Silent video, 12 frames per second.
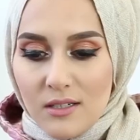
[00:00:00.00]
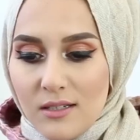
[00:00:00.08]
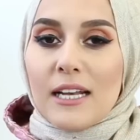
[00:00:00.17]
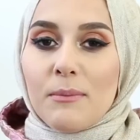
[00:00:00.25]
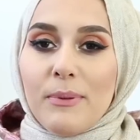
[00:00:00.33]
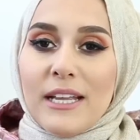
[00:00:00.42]

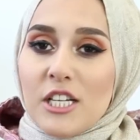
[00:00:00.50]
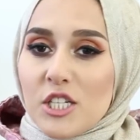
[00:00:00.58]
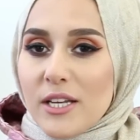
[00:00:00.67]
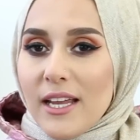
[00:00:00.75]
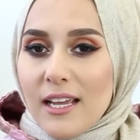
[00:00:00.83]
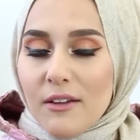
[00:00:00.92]
And
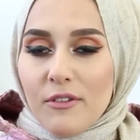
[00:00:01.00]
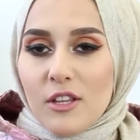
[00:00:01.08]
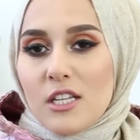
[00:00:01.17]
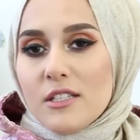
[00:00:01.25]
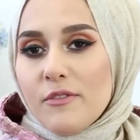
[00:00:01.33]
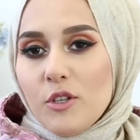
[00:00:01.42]
binging, for
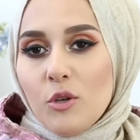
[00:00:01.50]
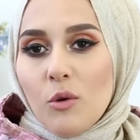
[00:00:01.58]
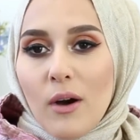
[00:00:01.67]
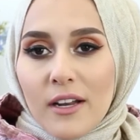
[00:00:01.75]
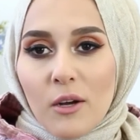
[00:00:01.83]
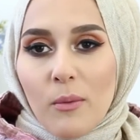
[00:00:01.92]
those of you who
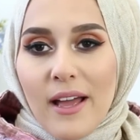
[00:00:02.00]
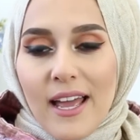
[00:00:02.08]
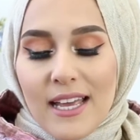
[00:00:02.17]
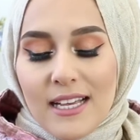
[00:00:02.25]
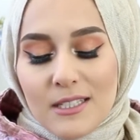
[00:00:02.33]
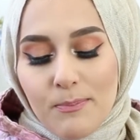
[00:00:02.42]
aren't aware,
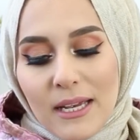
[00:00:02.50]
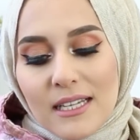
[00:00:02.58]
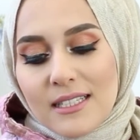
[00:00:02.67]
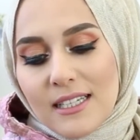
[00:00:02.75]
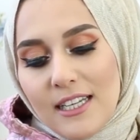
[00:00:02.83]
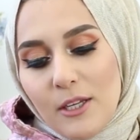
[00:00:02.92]
is
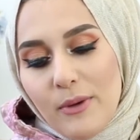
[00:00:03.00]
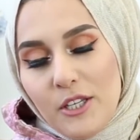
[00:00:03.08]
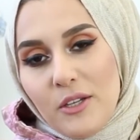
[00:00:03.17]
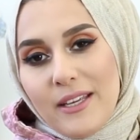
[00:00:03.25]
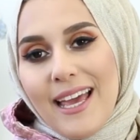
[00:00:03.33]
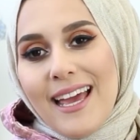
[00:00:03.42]
basically when
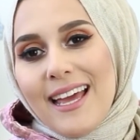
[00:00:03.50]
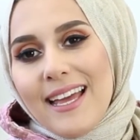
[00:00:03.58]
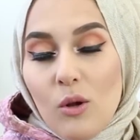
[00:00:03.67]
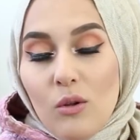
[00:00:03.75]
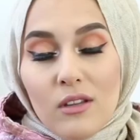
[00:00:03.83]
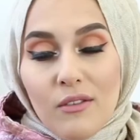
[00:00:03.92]
you get
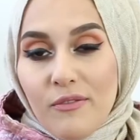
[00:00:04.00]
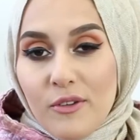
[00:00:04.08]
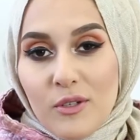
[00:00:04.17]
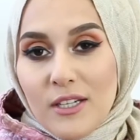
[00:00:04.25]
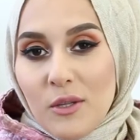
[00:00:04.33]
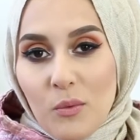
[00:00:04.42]
all the
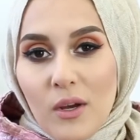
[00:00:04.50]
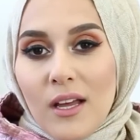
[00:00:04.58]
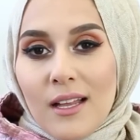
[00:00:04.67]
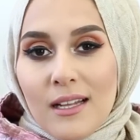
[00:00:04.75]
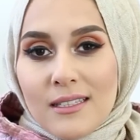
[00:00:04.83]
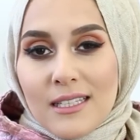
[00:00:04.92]
food in the
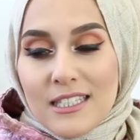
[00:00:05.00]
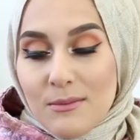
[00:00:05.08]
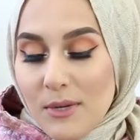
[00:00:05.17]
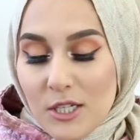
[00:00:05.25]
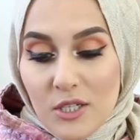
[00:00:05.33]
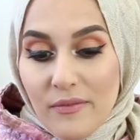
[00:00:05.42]
world, as
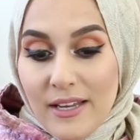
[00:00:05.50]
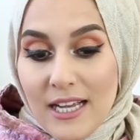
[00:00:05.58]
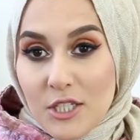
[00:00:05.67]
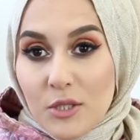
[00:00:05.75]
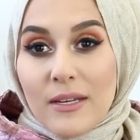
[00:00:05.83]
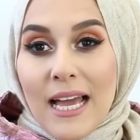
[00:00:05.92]
much of it
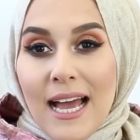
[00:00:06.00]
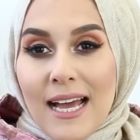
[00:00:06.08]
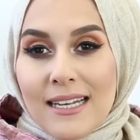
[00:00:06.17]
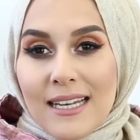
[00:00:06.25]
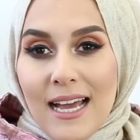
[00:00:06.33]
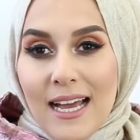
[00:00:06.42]
as you
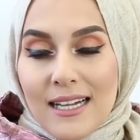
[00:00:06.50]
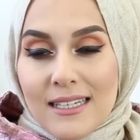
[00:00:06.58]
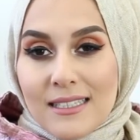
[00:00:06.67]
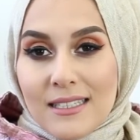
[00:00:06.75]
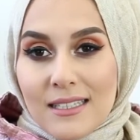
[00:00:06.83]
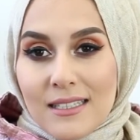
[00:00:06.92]
can,
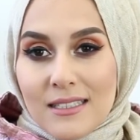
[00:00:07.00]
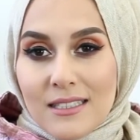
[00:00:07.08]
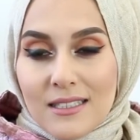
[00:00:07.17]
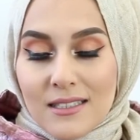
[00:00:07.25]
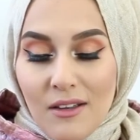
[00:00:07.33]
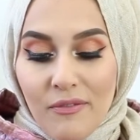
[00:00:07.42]
and
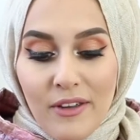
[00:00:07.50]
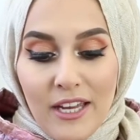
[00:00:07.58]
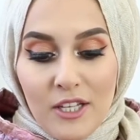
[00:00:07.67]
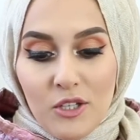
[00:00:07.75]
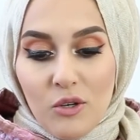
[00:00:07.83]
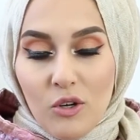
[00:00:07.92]
stuff it
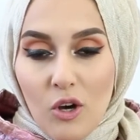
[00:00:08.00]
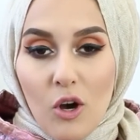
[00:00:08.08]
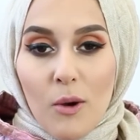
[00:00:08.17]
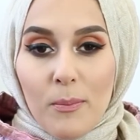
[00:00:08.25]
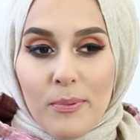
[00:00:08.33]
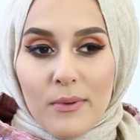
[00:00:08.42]
in your
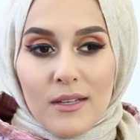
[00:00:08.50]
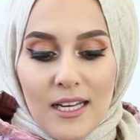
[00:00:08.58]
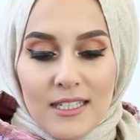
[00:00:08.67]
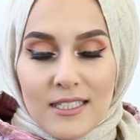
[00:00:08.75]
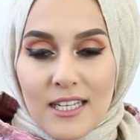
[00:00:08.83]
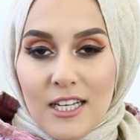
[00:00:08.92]
gob
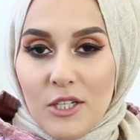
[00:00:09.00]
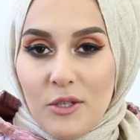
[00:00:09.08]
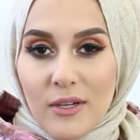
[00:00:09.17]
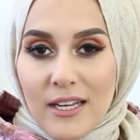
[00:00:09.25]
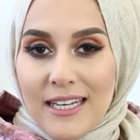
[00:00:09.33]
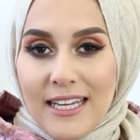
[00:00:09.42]
until you
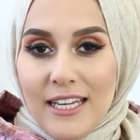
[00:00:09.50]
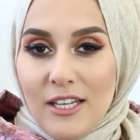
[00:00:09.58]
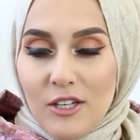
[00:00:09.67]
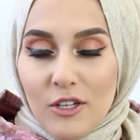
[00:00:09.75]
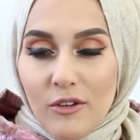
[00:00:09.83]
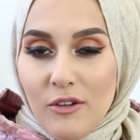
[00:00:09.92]
can
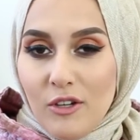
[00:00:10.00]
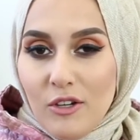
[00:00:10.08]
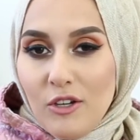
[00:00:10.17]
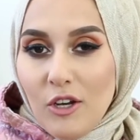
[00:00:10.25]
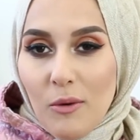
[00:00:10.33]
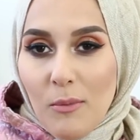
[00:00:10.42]
eat
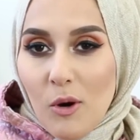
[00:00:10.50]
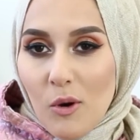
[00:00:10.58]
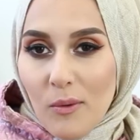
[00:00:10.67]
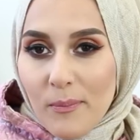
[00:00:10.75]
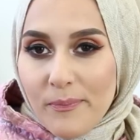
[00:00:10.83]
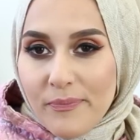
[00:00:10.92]
no
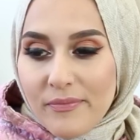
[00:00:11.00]
more.